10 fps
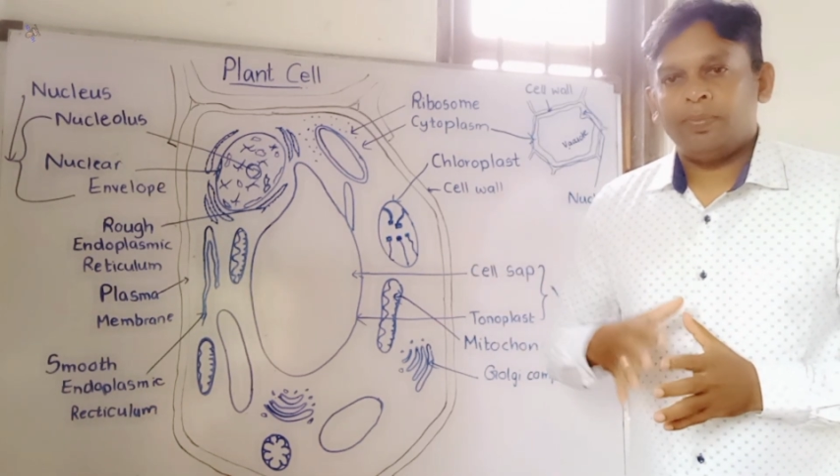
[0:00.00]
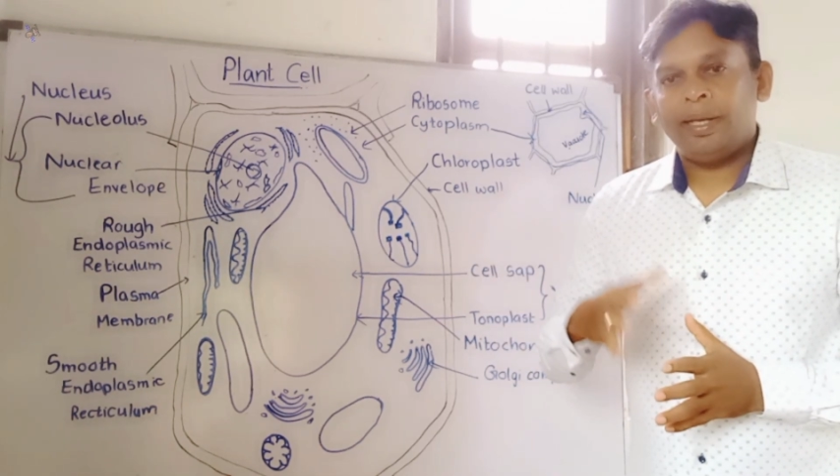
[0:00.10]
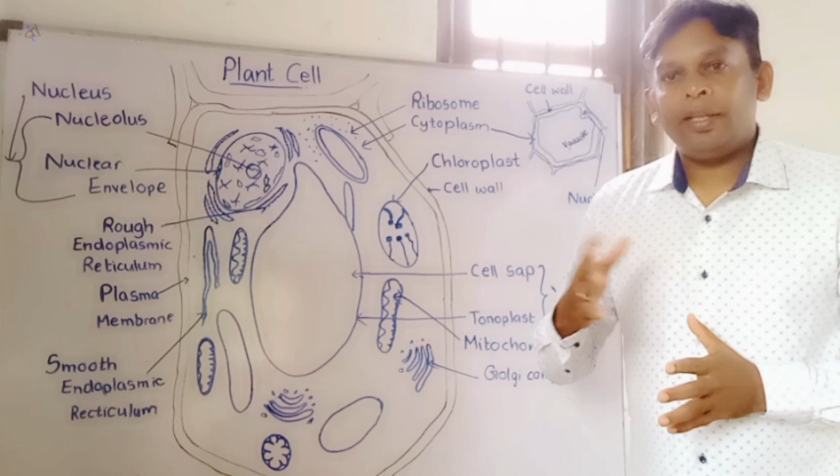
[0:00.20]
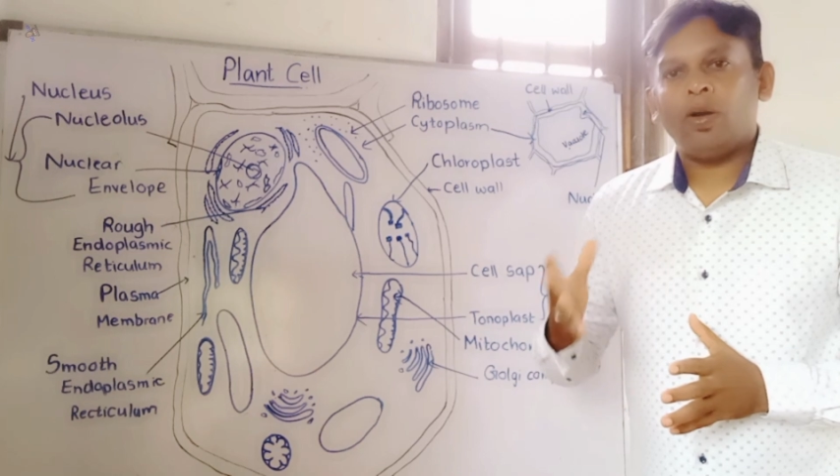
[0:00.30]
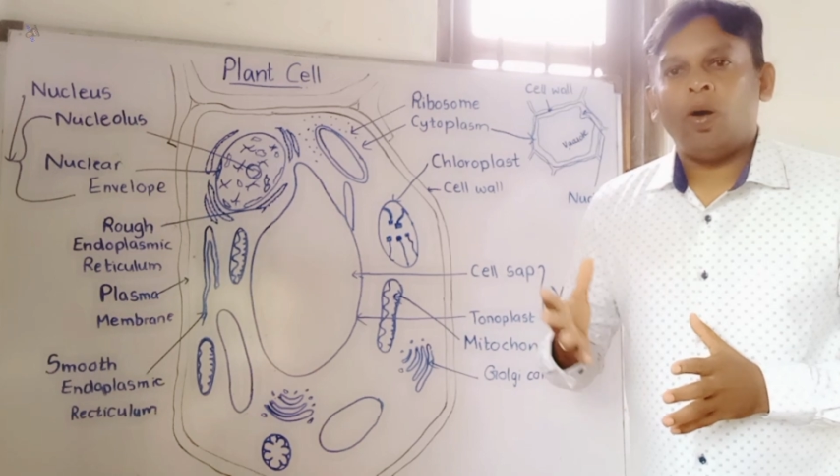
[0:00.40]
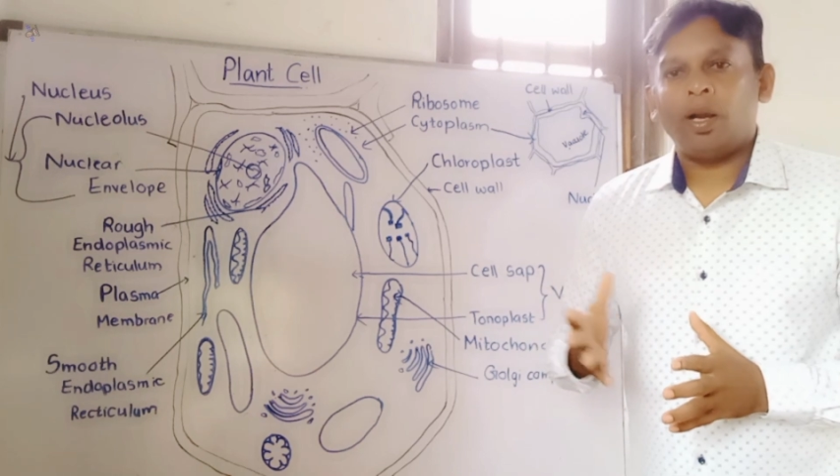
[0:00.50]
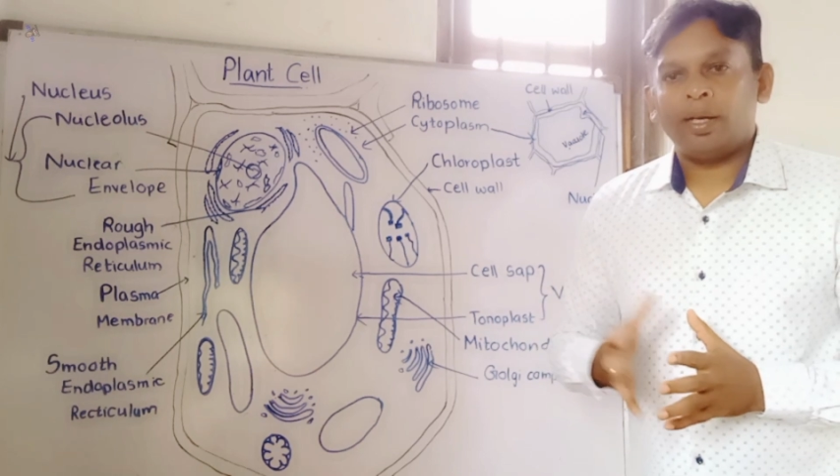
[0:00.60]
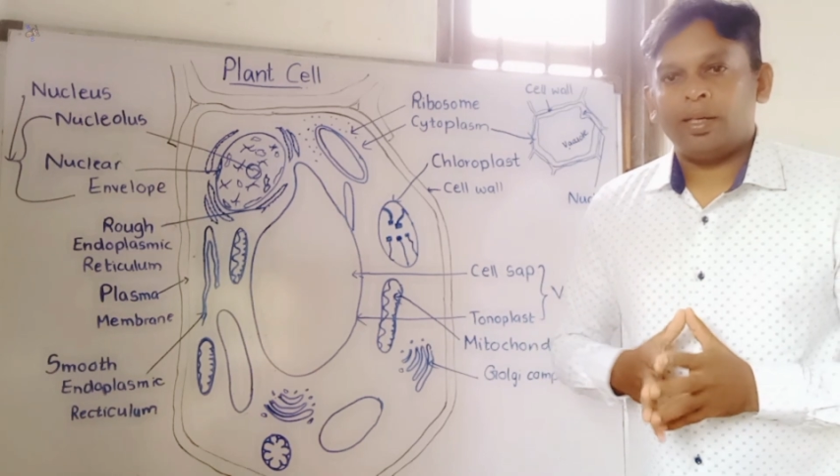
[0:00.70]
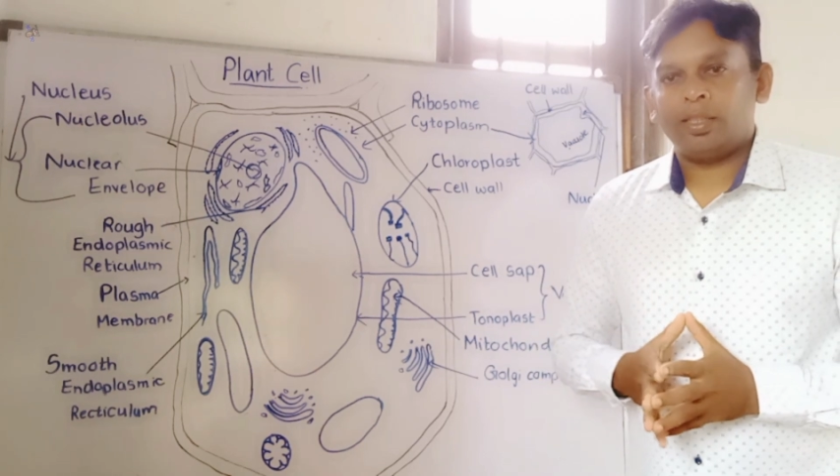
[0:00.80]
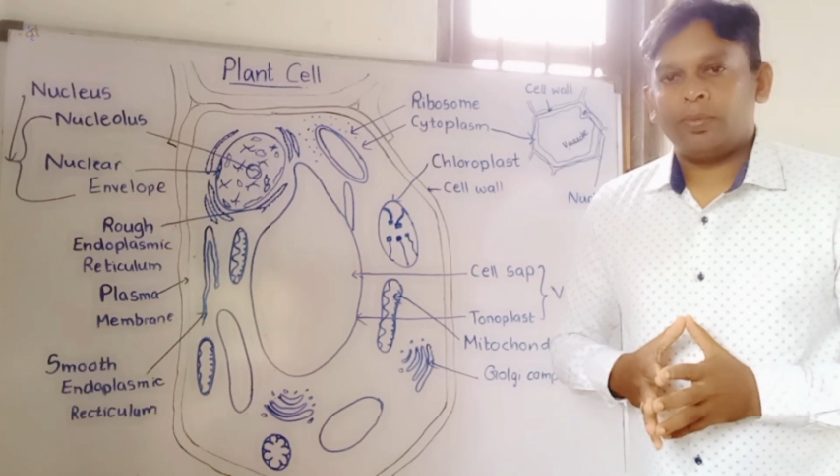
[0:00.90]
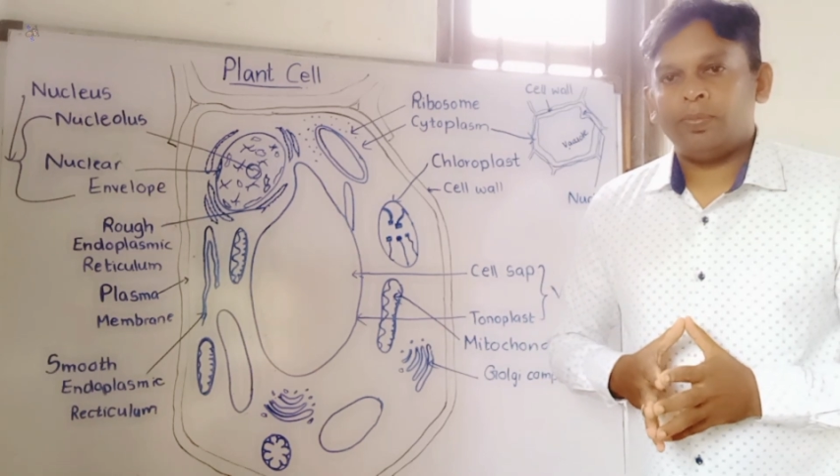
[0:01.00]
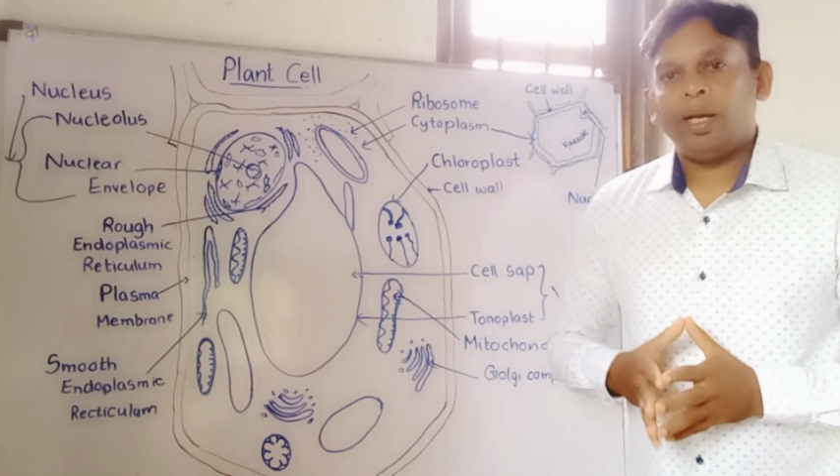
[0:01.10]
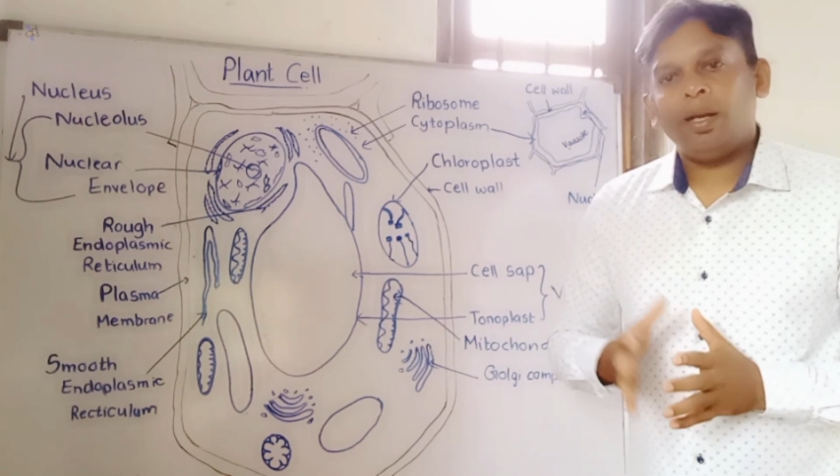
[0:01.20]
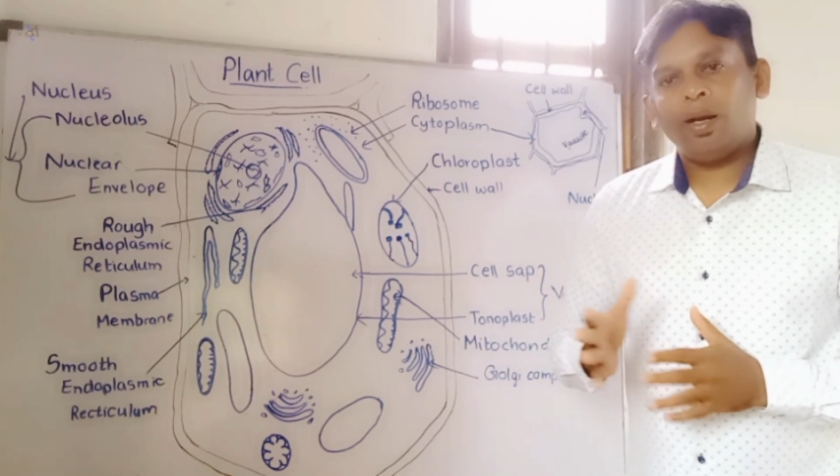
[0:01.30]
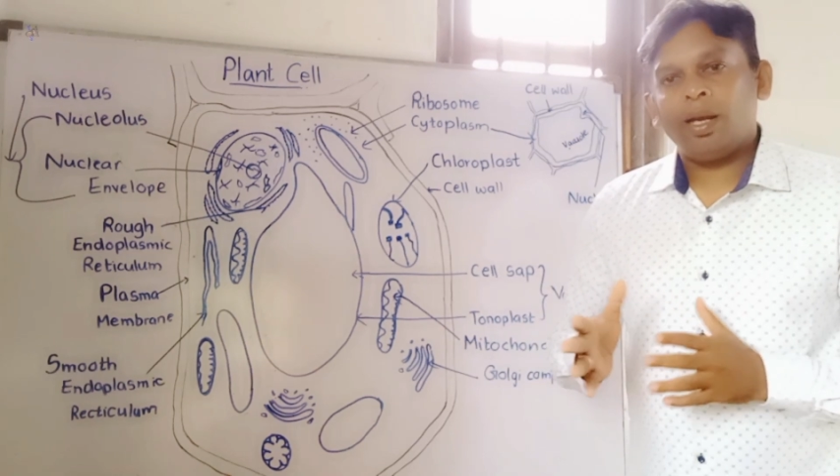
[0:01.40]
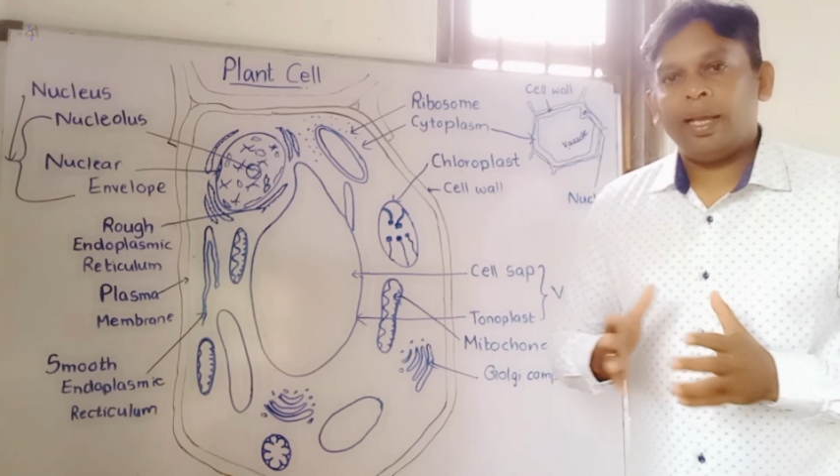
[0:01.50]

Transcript: many organelles, but not